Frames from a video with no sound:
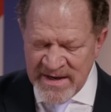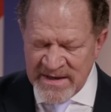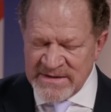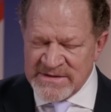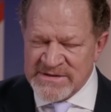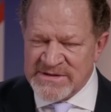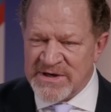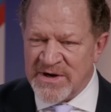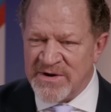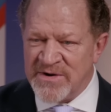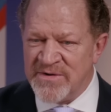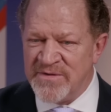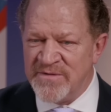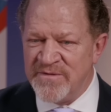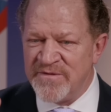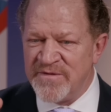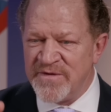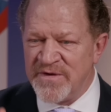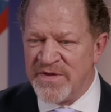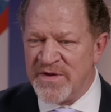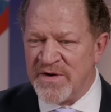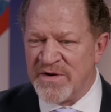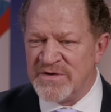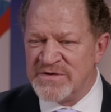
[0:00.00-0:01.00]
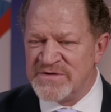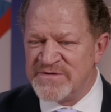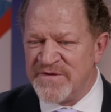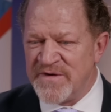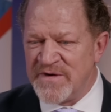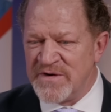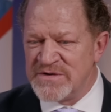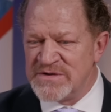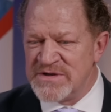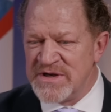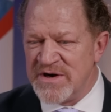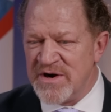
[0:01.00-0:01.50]
So for those
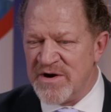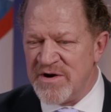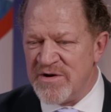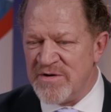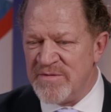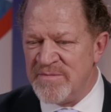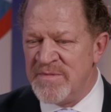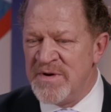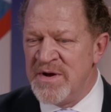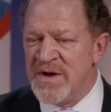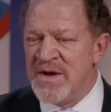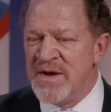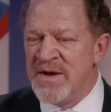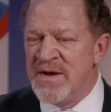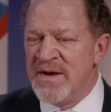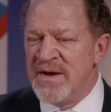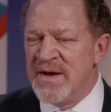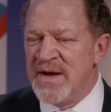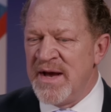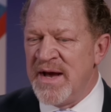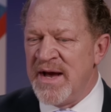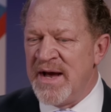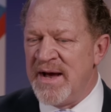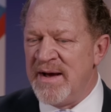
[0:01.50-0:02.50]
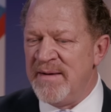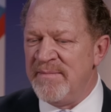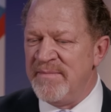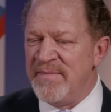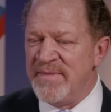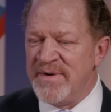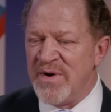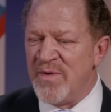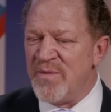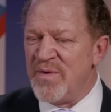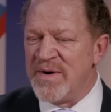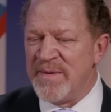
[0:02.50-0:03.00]
folks at home,
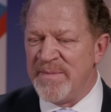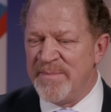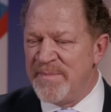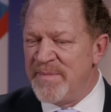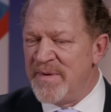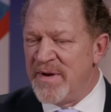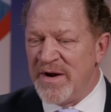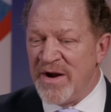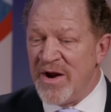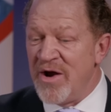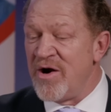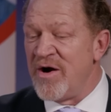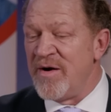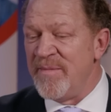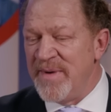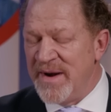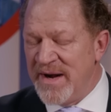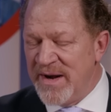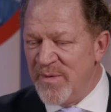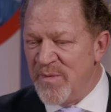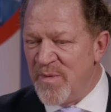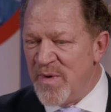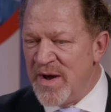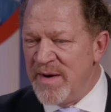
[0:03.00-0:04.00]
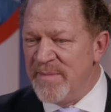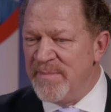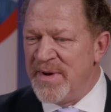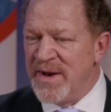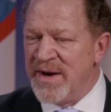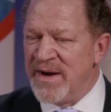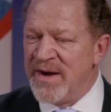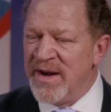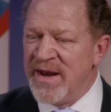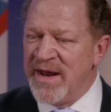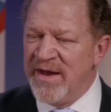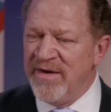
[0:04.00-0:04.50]
don't want to alarm anyone,
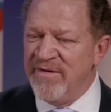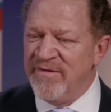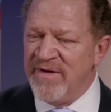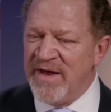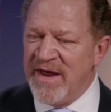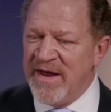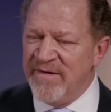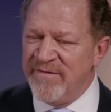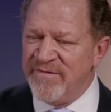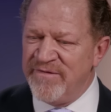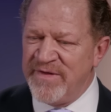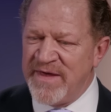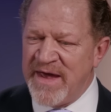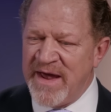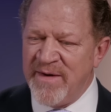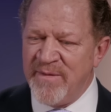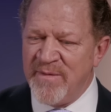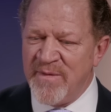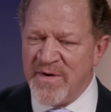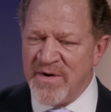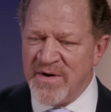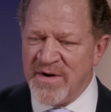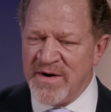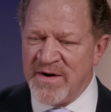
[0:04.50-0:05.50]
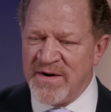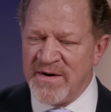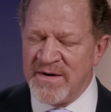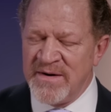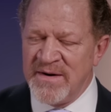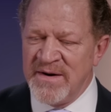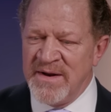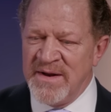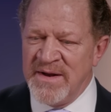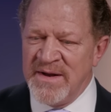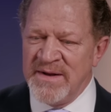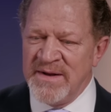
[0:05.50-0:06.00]
but if they were,